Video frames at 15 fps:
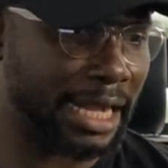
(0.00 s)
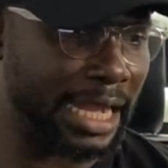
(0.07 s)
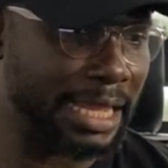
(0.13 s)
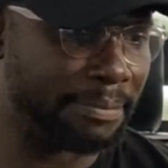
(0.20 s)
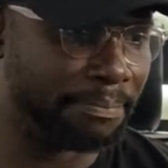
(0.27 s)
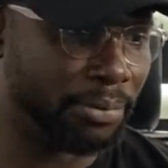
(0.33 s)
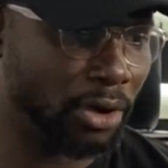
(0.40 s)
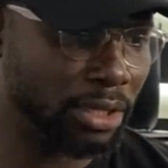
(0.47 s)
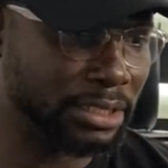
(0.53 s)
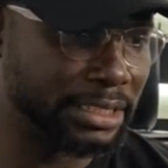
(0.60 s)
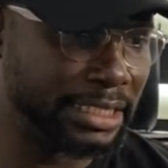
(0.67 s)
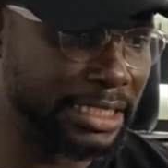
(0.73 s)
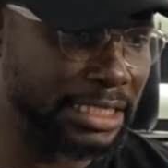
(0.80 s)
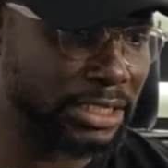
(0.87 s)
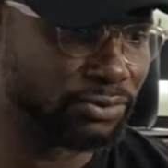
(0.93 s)
I
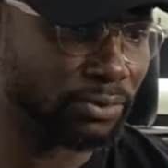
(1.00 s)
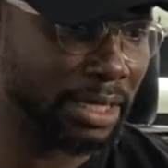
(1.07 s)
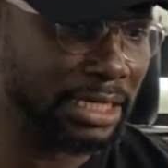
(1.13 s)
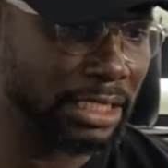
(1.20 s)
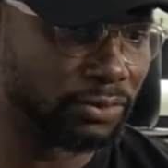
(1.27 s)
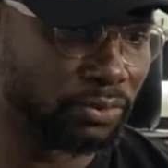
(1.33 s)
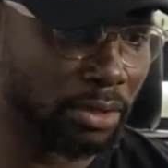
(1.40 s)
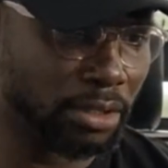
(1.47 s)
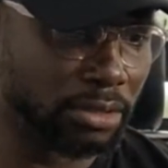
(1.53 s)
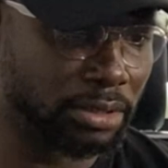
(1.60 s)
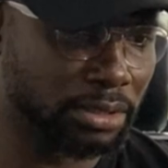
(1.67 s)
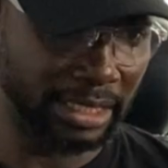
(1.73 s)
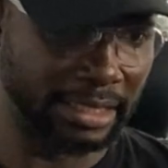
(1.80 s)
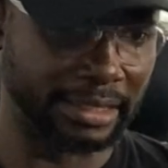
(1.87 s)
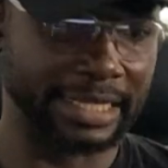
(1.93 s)
bought this when it
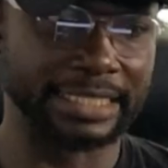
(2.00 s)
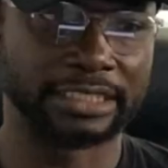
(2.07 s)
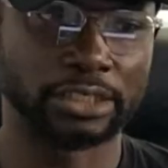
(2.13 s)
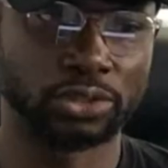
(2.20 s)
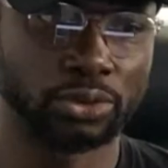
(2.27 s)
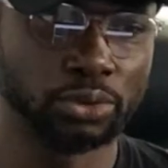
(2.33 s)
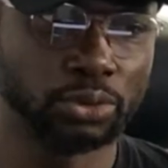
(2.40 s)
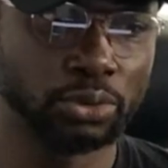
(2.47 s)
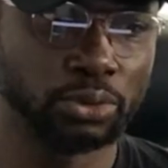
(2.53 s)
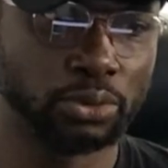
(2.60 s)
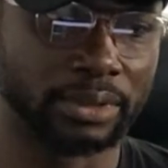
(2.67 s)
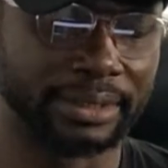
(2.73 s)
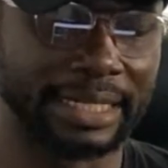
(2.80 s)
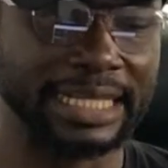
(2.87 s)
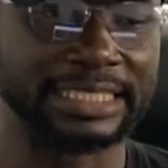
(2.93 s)
was
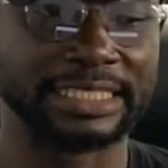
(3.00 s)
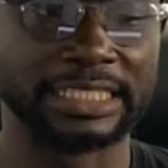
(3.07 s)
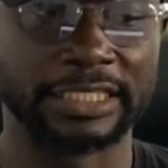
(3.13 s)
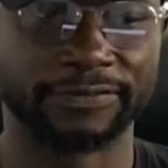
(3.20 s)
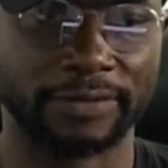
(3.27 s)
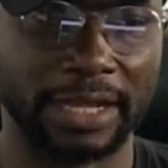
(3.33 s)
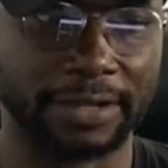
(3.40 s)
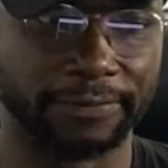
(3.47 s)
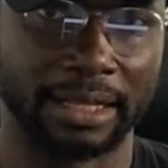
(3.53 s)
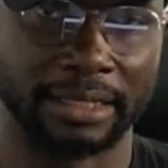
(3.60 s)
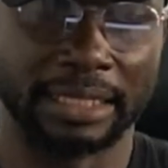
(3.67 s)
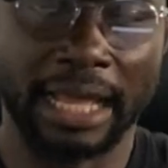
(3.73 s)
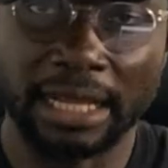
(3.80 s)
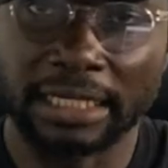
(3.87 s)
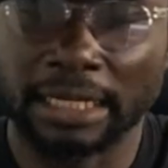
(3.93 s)
92,965.
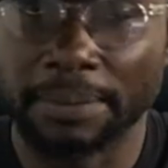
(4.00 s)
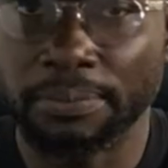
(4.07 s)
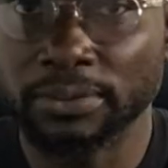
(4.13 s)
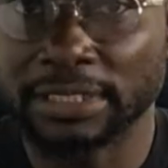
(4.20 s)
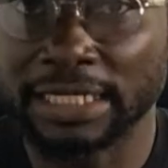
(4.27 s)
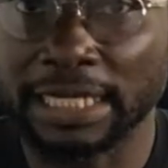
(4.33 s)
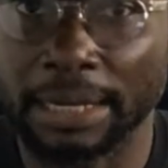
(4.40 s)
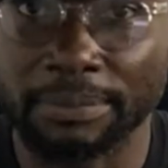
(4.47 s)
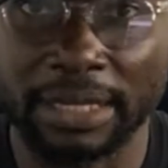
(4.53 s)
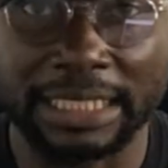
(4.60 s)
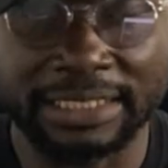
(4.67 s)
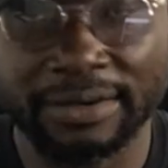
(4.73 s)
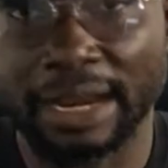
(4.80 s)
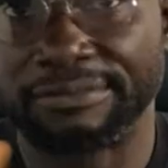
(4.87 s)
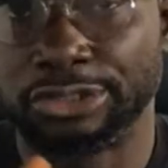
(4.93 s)
Now I can put any
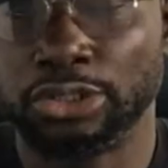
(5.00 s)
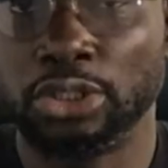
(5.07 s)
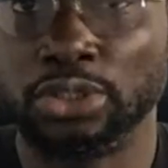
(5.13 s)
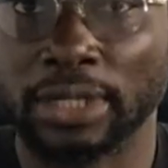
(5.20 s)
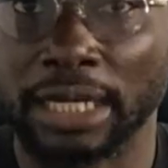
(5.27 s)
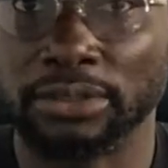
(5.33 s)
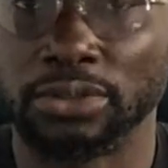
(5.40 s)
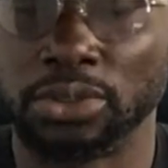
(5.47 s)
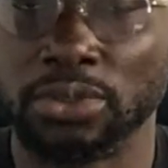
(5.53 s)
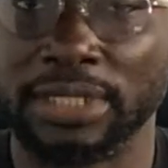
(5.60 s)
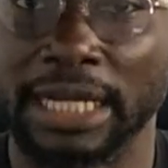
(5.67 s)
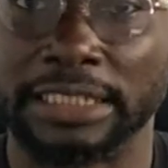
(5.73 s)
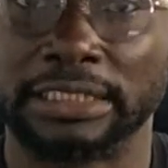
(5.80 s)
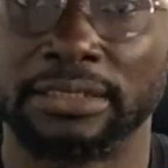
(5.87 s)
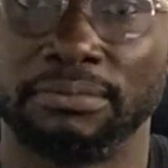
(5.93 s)
amount. I think I've shown you how to do
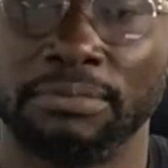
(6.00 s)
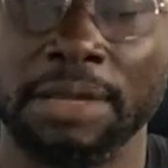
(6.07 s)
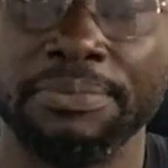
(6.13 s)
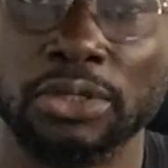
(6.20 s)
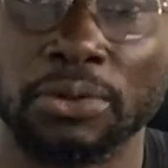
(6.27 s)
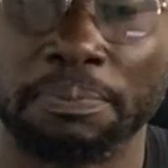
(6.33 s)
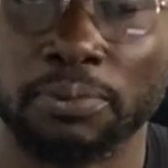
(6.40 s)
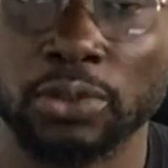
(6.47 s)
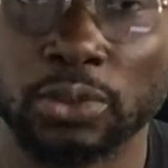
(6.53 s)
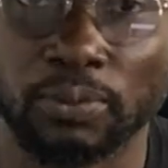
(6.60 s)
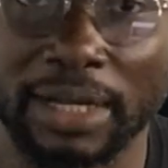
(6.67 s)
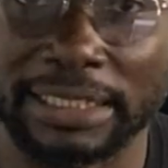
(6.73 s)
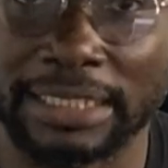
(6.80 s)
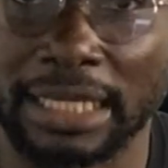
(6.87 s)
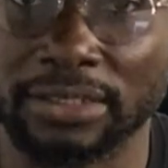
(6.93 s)
that. Maybe you put
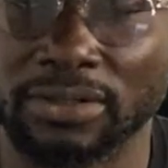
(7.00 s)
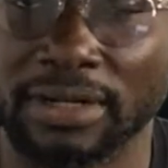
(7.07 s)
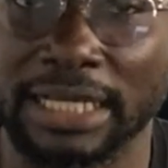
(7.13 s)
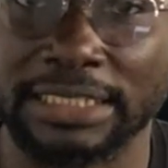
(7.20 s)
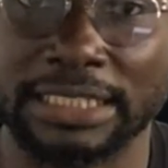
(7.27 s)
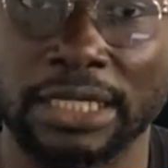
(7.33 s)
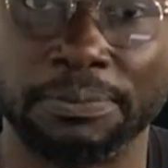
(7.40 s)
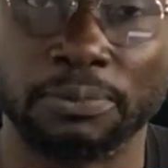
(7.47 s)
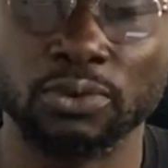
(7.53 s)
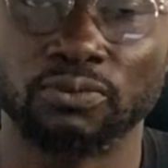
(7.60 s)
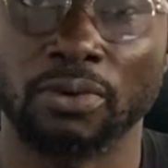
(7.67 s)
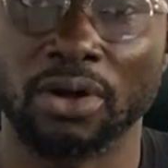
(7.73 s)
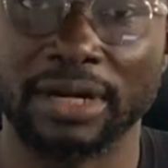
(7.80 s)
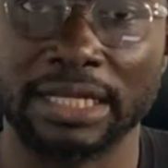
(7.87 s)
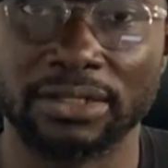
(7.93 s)
$1,000 there, you
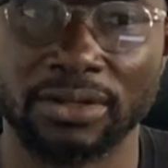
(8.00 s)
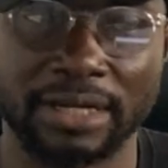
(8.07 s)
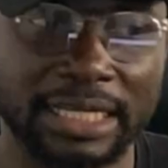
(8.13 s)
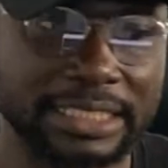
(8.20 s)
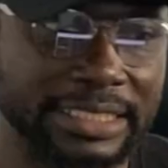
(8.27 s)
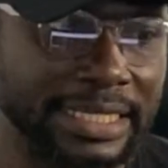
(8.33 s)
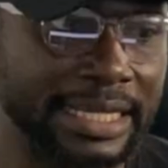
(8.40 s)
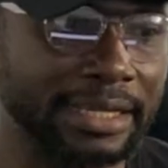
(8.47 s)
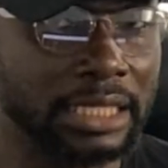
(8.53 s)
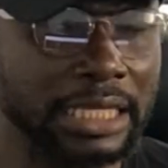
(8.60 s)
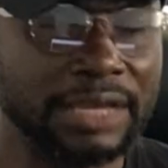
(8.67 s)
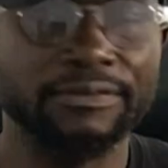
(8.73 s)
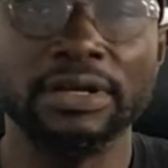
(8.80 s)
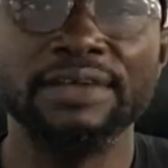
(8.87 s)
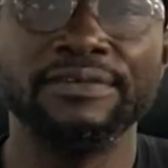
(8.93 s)
put $100 there,
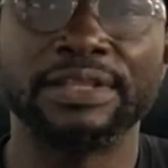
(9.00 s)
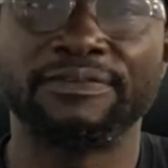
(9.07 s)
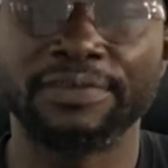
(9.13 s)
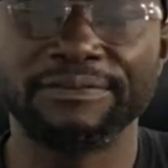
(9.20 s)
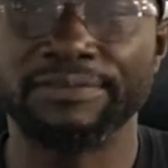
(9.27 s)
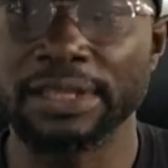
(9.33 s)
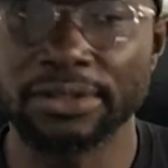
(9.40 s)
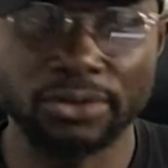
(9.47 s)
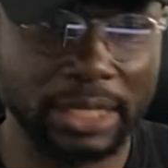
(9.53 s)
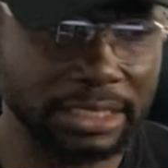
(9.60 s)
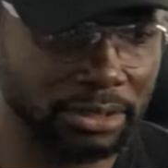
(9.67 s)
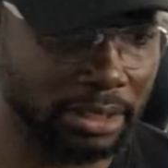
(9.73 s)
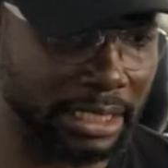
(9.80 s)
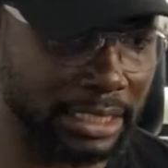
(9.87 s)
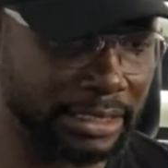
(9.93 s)
even if it's
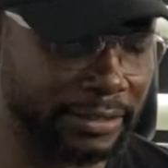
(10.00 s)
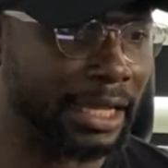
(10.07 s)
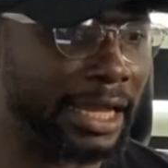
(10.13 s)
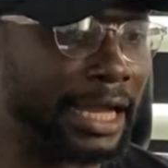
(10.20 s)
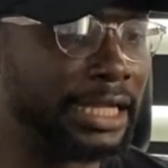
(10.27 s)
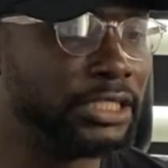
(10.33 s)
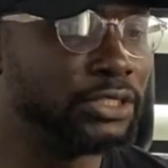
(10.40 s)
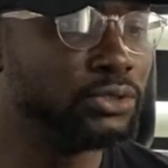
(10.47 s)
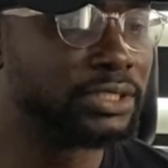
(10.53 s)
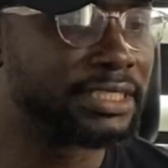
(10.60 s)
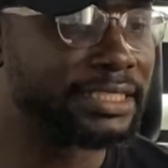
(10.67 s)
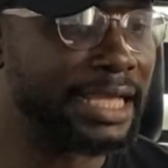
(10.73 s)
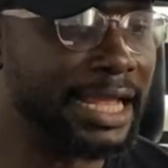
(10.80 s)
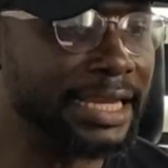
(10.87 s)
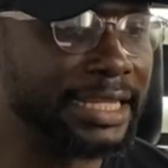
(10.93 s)
$50 and you
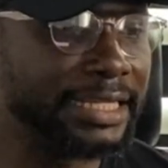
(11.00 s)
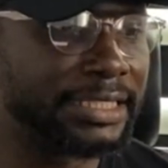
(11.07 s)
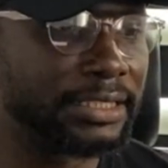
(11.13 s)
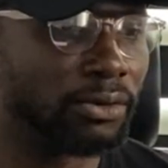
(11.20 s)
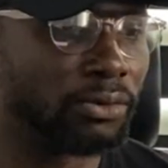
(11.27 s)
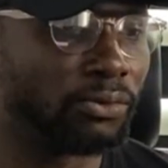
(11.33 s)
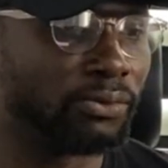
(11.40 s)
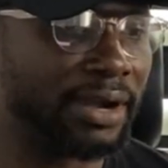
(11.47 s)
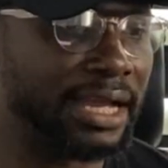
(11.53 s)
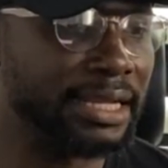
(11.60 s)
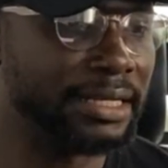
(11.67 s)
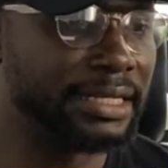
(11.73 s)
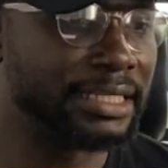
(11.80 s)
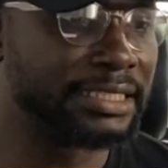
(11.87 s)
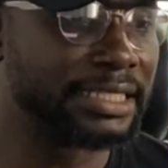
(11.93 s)
sell it
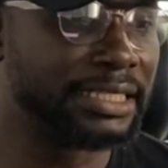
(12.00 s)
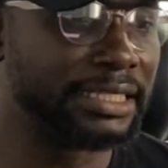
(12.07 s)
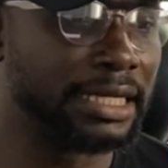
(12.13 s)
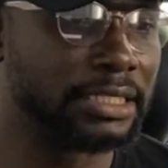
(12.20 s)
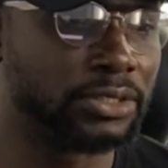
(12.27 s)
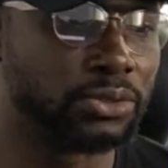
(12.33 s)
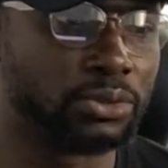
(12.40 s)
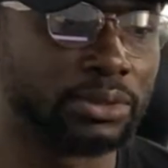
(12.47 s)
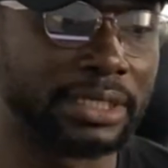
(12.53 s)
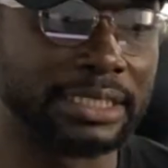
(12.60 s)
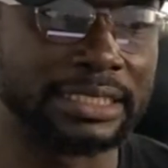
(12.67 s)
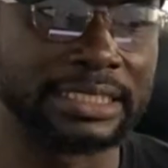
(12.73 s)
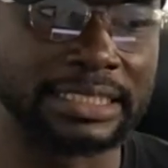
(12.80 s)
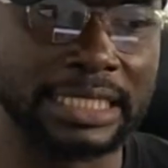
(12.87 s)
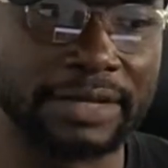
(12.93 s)
when this thing gets to
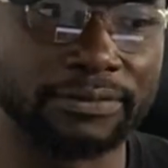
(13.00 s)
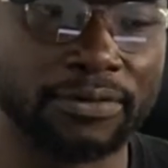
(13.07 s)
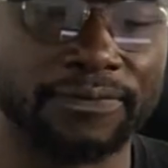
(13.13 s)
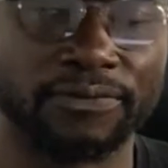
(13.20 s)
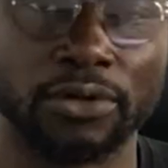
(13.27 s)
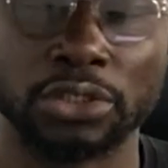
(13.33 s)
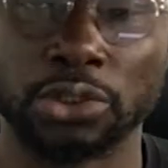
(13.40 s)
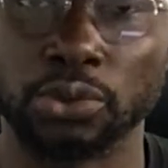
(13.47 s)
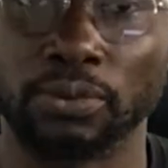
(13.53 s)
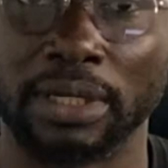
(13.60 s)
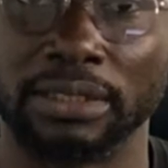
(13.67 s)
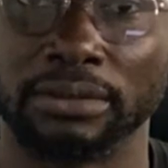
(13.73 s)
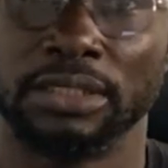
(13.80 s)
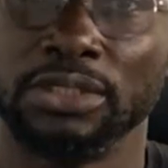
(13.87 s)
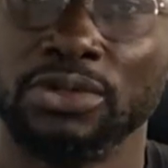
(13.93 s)

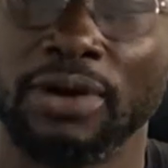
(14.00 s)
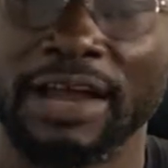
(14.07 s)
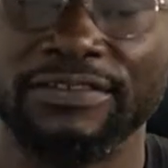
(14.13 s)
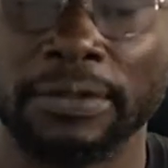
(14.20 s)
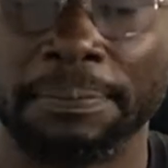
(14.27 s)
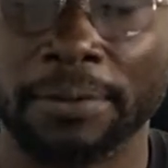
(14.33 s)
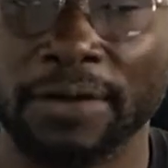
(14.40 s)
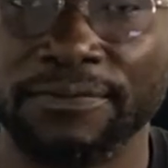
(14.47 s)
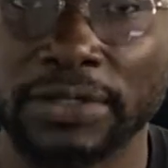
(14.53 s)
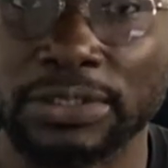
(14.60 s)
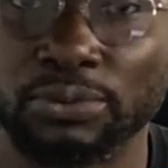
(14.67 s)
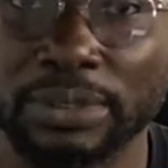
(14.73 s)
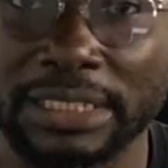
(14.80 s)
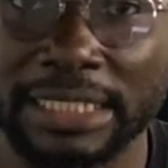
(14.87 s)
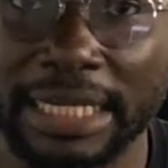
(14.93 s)
97,421. You have a
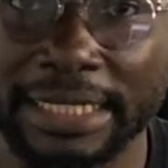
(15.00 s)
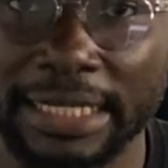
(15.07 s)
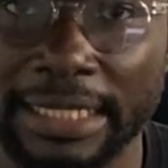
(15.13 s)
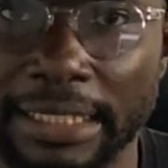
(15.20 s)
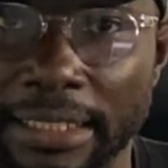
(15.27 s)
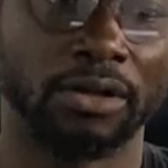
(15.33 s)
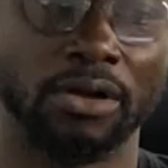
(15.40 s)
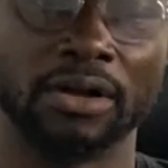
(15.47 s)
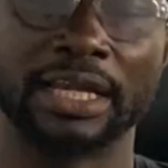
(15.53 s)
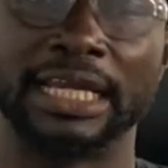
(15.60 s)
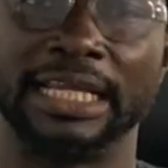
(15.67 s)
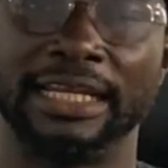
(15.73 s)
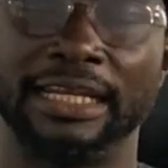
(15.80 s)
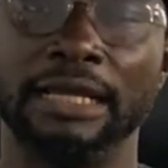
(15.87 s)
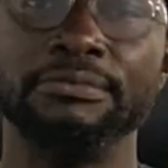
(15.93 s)
profit within a day.
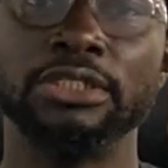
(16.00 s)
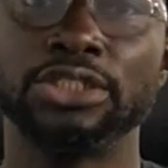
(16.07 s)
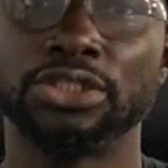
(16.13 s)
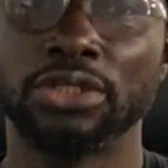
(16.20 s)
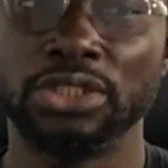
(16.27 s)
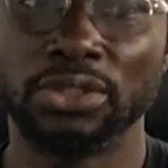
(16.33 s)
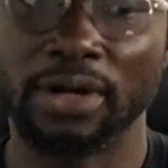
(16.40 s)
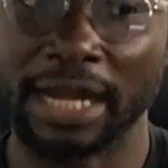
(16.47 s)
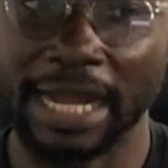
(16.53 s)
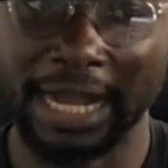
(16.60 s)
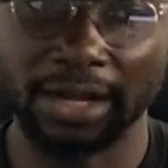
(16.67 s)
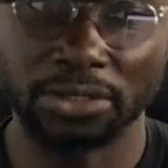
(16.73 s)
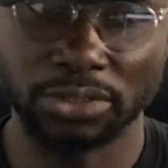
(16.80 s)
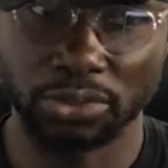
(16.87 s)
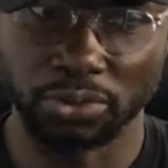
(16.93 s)
Okay, let me show you
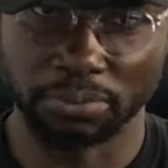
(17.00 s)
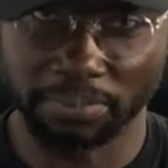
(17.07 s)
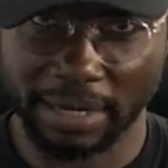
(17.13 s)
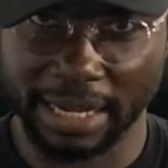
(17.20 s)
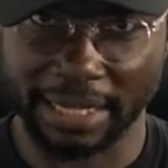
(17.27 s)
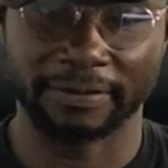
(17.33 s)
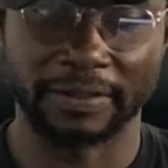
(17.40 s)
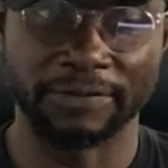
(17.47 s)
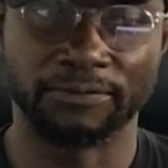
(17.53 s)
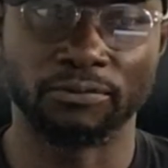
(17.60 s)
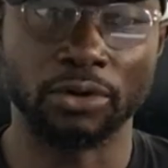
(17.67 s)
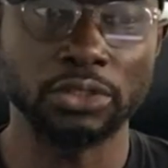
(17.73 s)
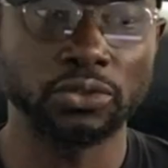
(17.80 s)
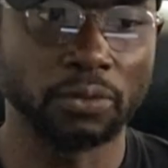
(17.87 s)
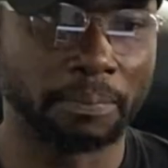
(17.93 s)
how to buy. If
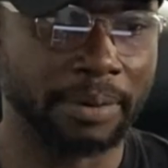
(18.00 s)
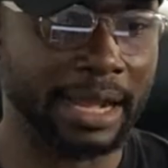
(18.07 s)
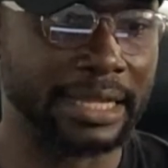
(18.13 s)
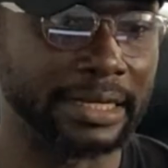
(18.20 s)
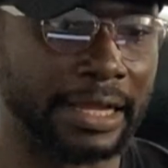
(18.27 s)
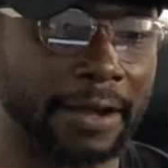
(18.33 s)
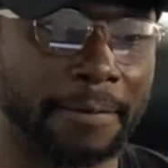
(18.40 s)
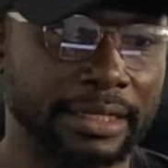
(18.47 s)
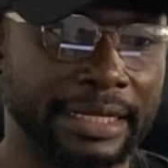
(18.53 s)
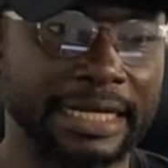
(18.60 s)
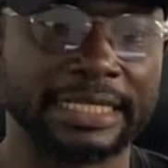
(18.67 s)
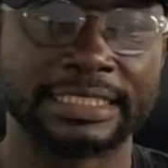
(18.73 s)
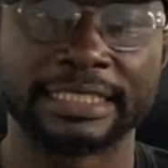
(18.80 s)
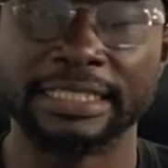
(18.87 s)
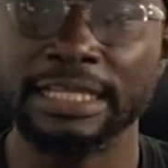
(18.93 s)
you want to buy now,
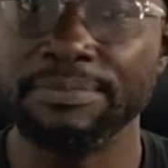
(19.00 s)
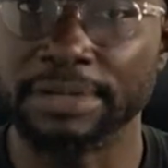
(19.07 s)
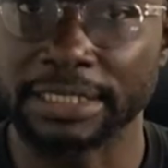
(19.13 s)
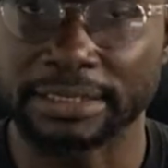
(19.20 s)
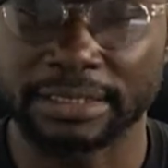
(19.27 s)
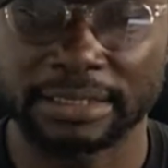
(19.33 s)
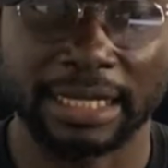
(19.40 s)
there is limit